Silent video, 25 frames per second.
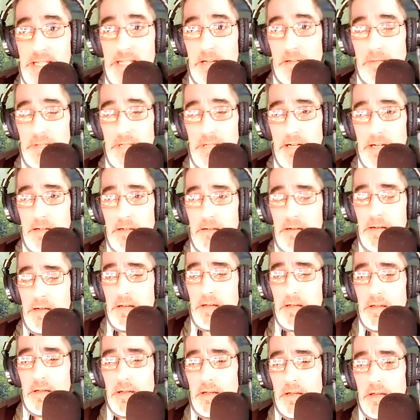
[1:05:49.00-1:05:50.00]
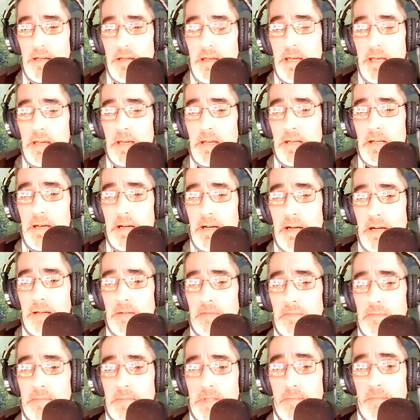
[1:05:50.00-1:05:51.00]
out there, and
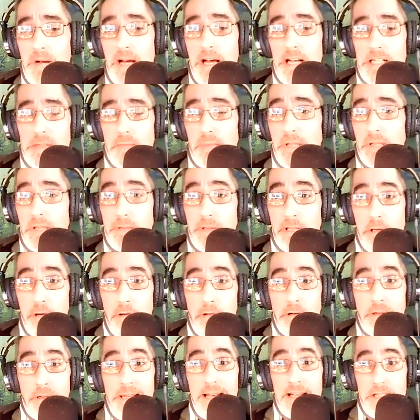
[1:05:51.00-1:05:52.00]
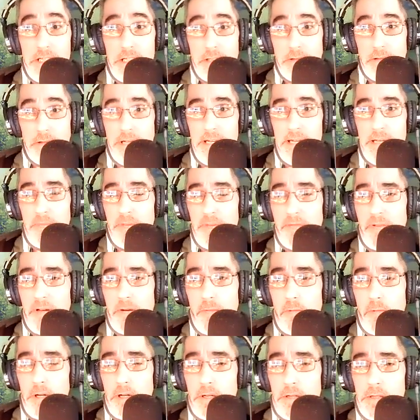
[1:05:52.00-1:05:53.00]
to possibly record that scream if
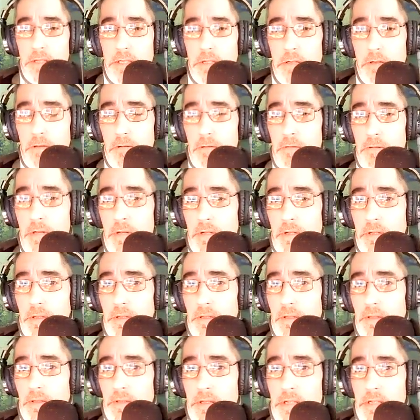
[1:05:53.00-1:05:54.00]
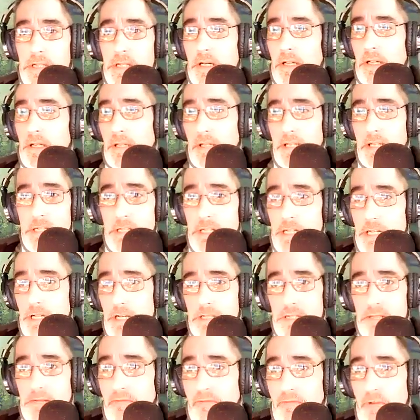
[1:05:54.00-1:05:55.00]
it were to suddenly
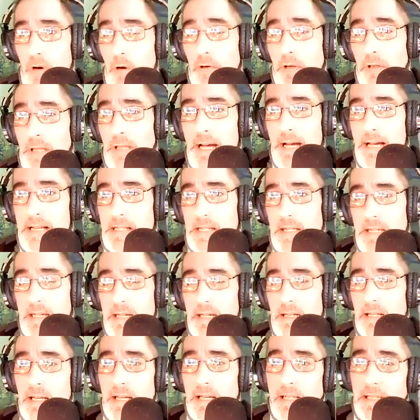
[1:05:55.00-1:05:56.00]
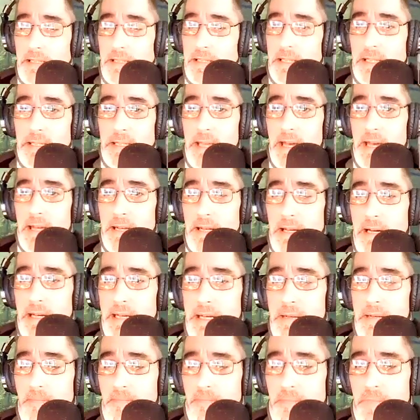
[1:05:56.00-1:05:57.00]
just vocalize again like it did that
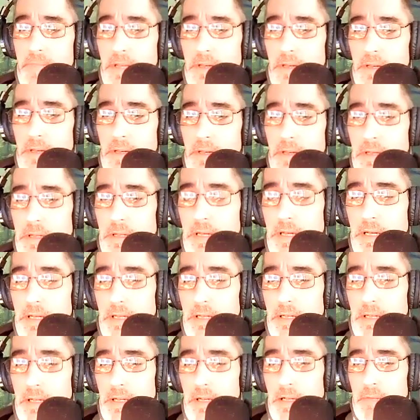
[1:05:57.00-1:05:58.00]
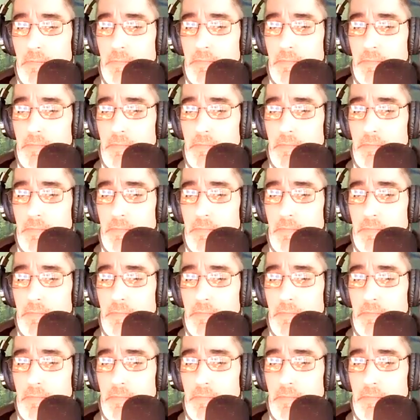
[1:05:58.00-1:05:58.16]
night. And